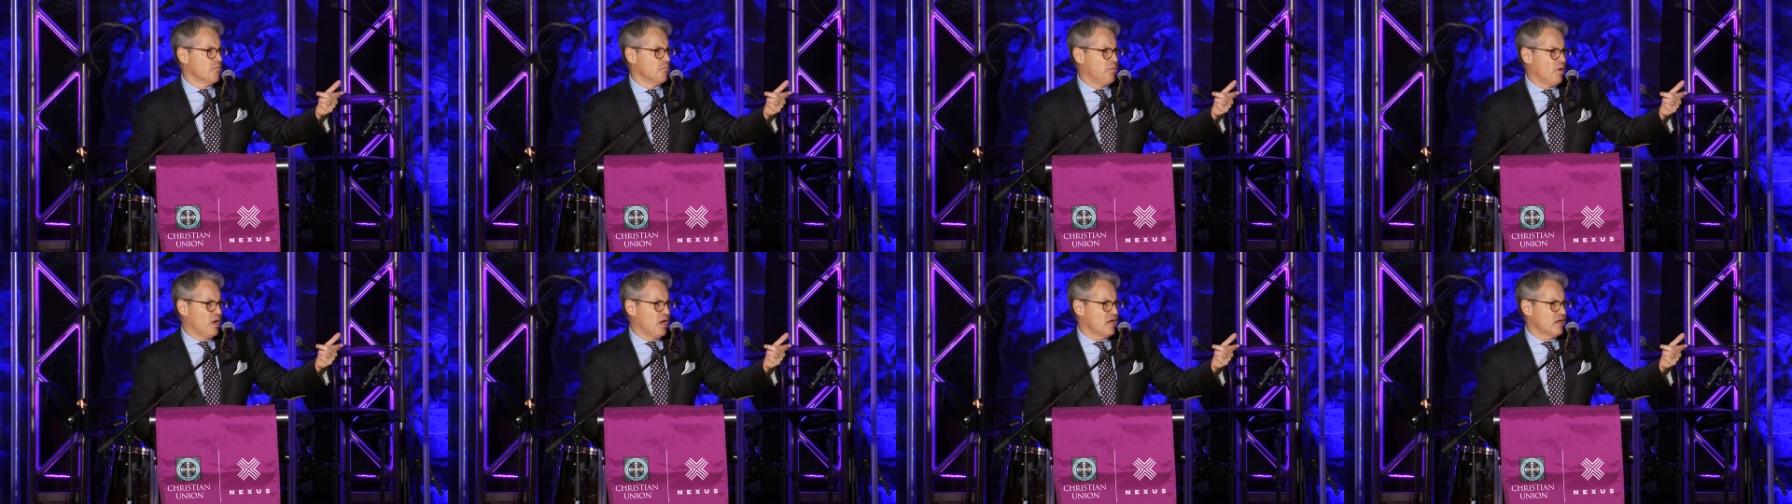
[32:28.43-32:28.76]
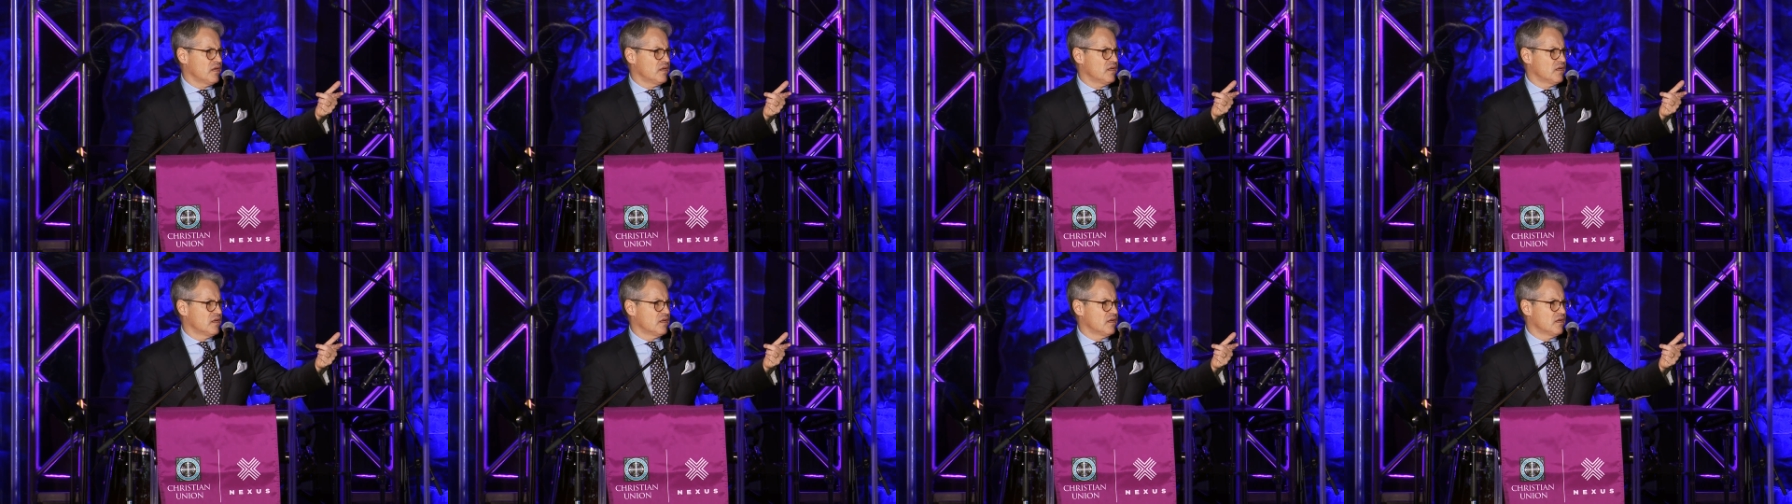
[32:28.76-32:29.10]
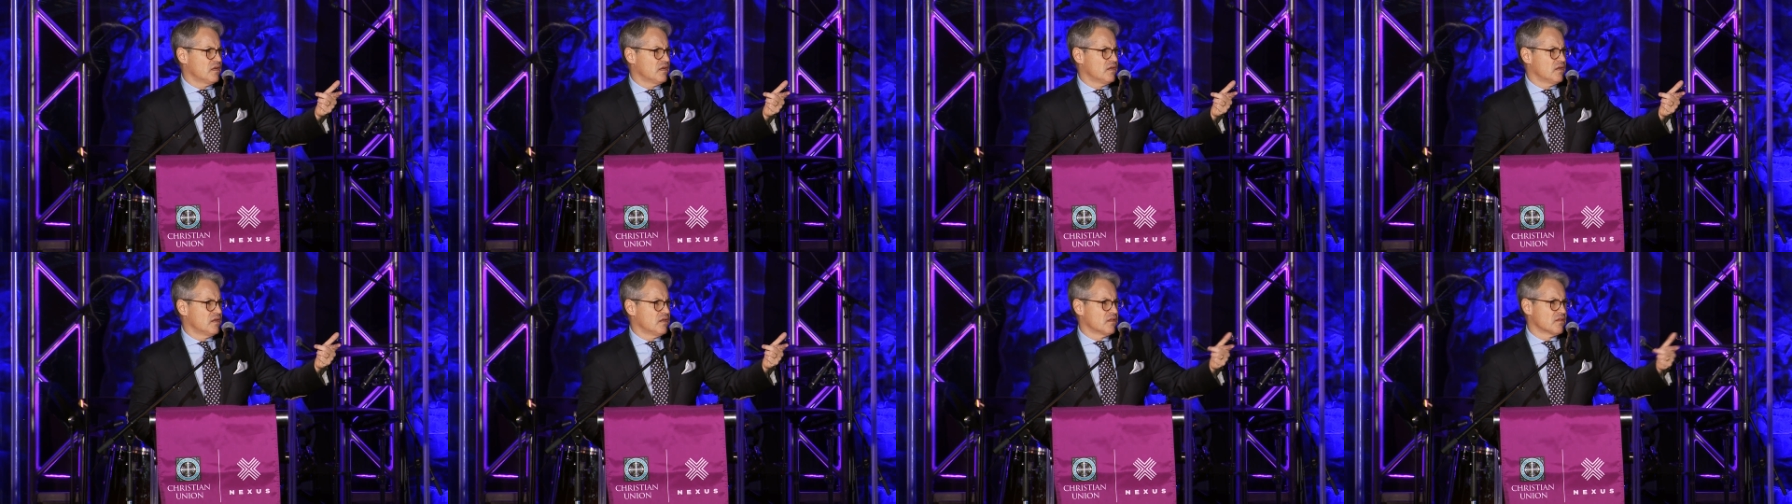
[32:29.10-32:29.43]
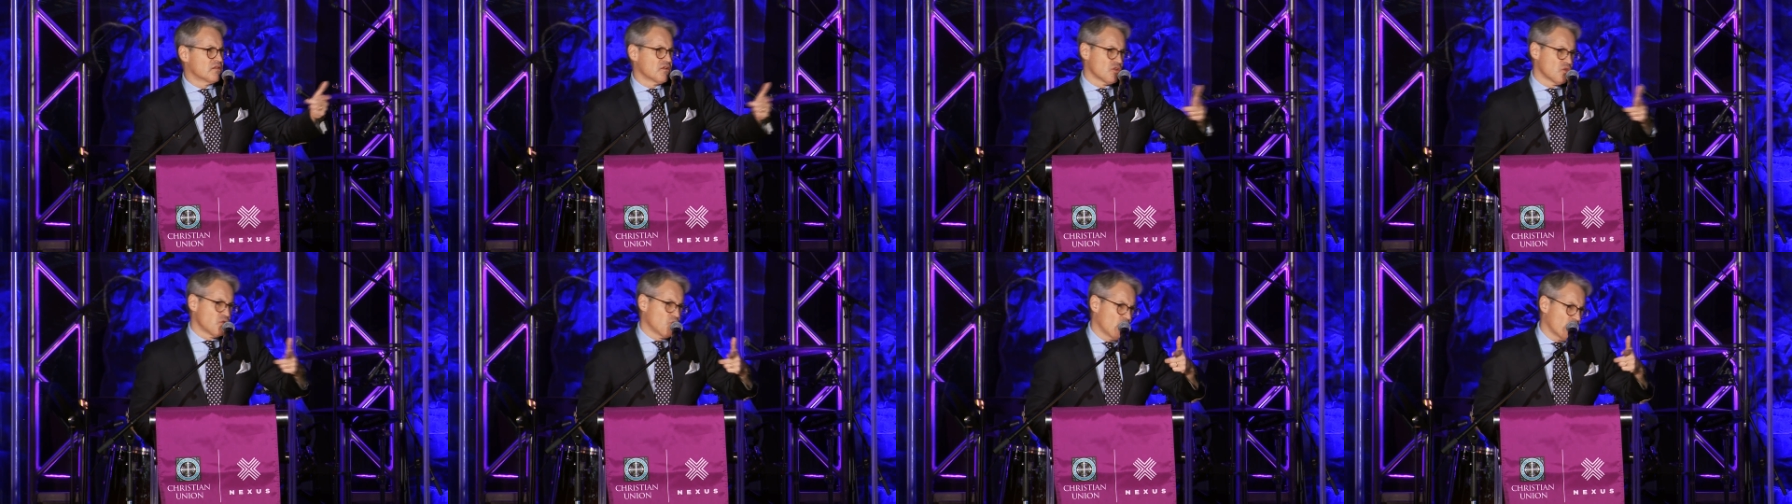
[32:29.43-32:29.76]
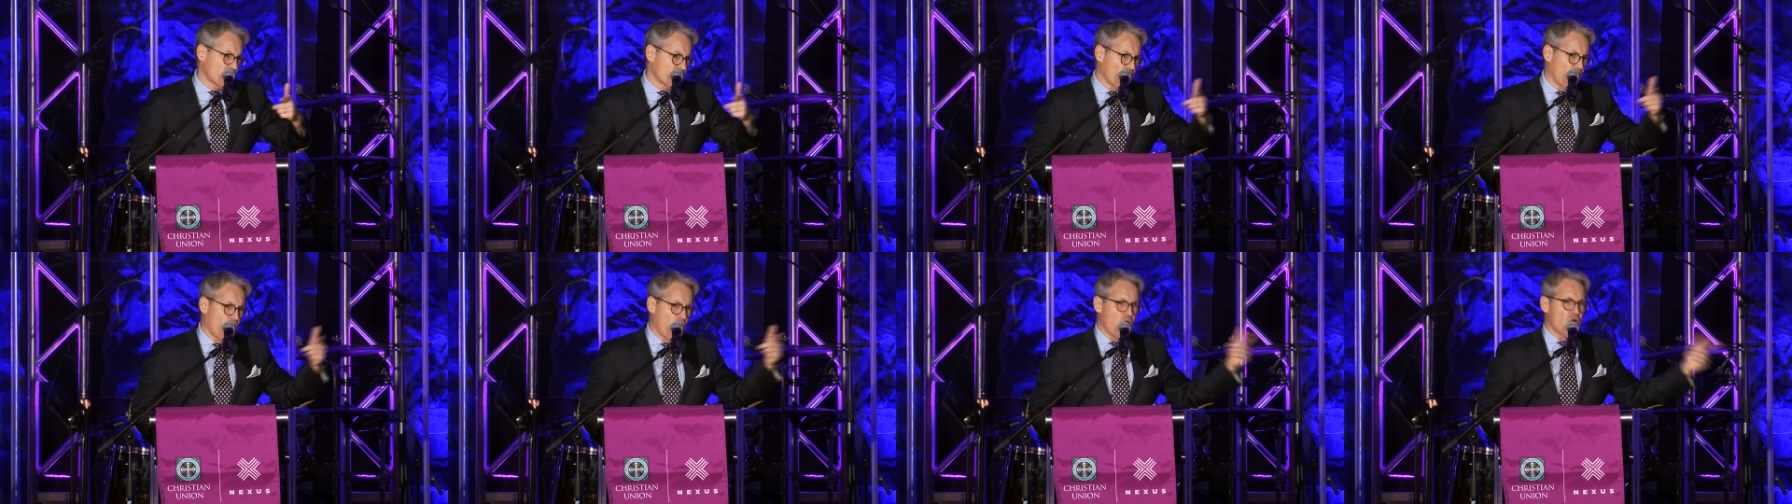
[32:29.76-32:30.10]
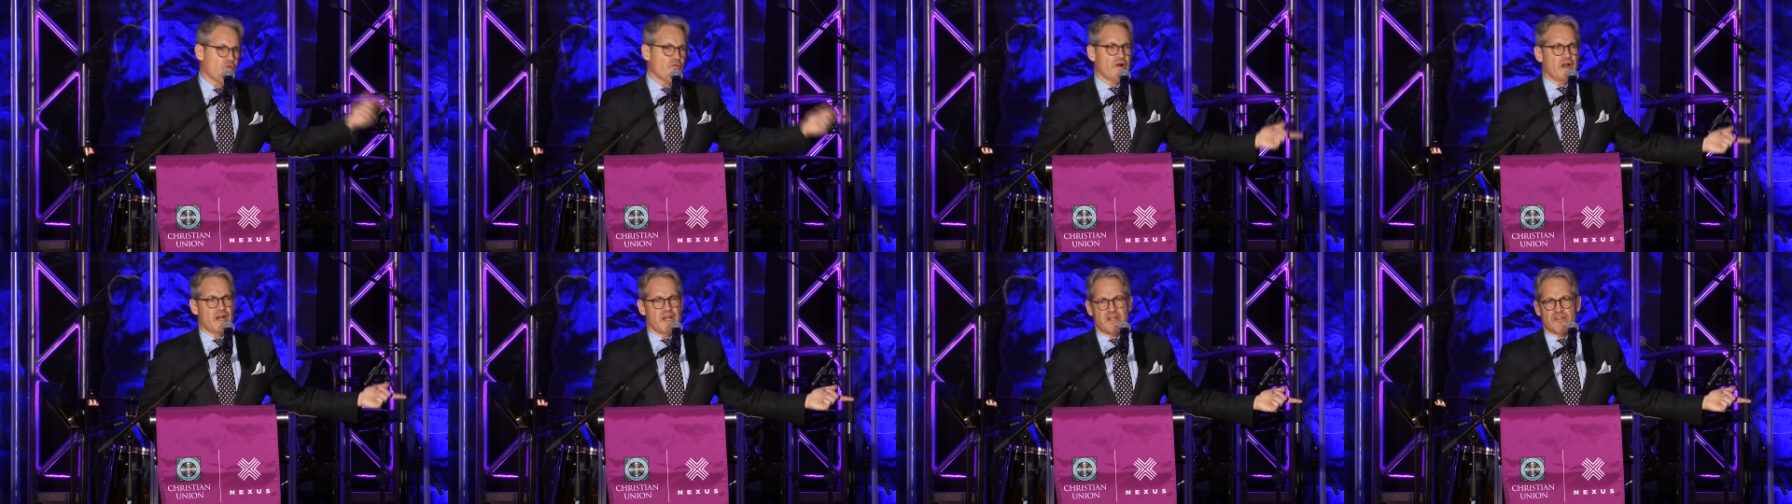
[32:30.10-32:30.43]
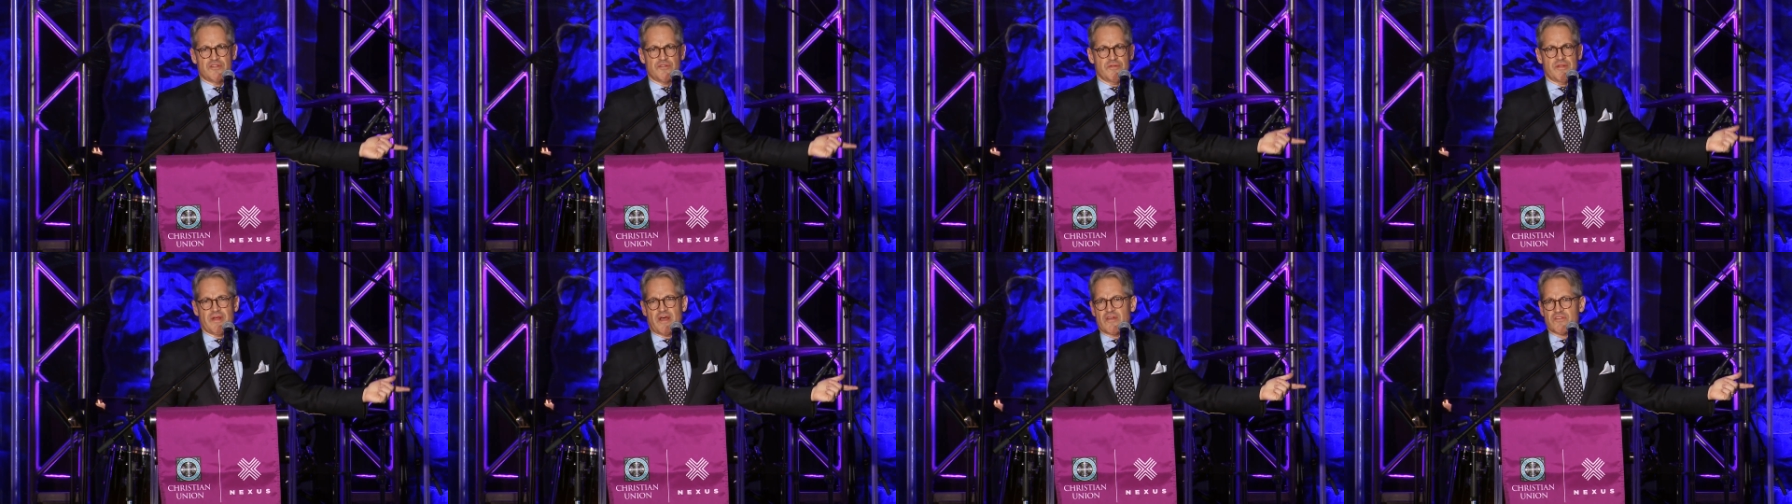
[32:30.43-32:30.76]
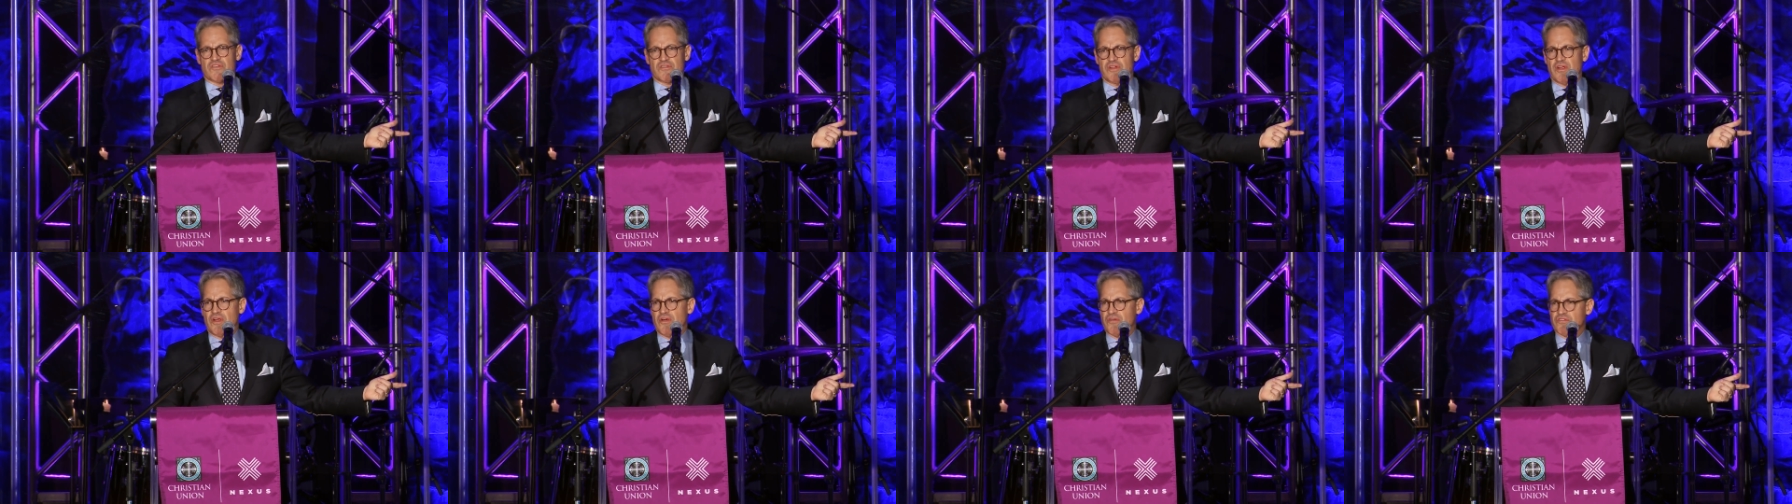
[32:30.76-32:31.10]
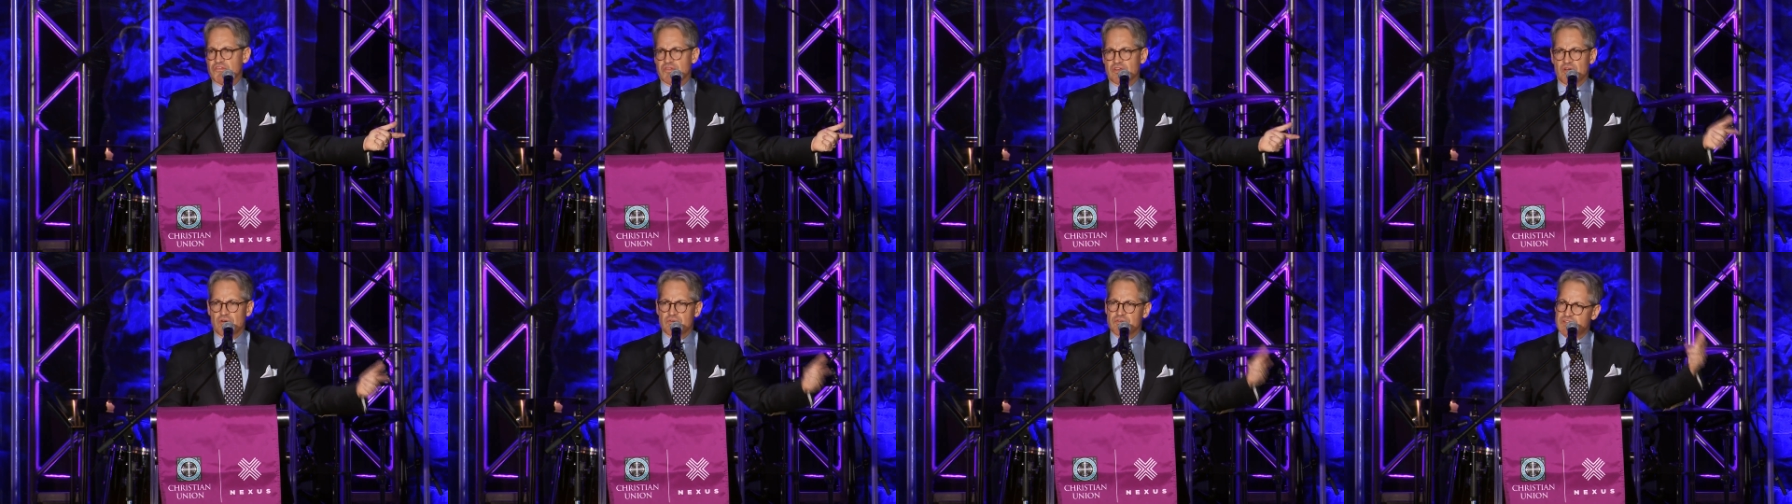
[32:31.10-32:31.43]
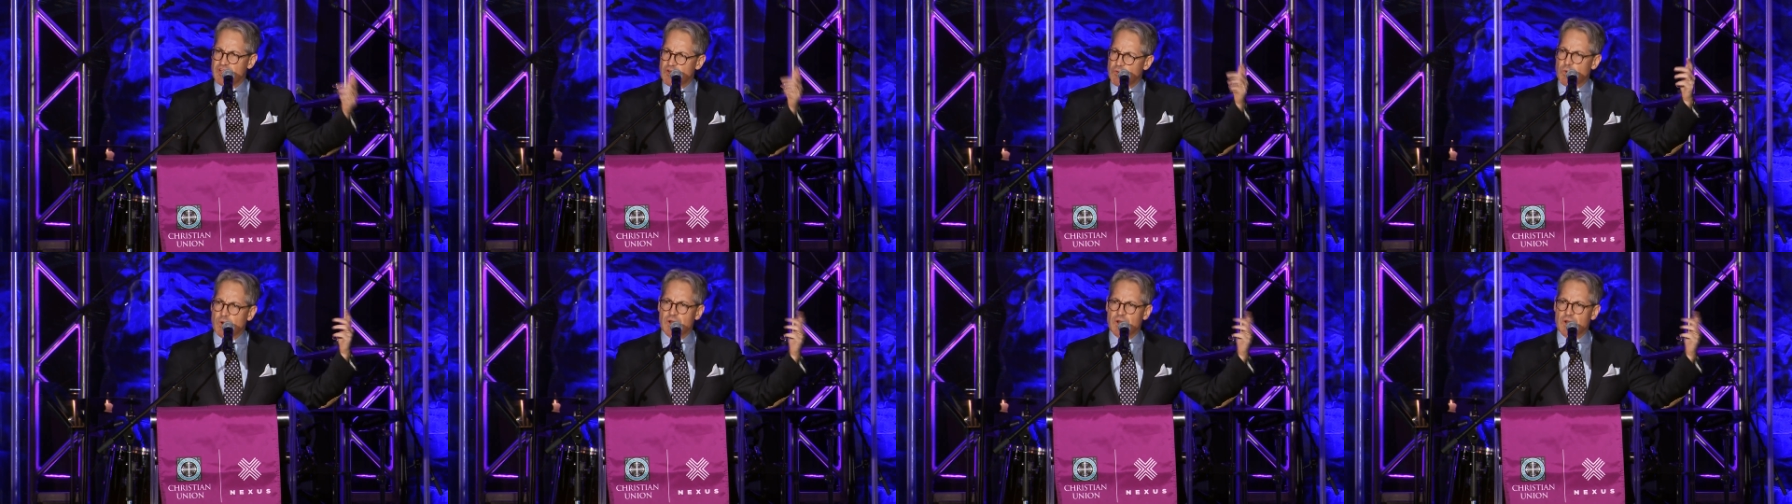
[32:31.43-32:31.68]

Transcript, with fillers: but the Lord already two thousand years ago did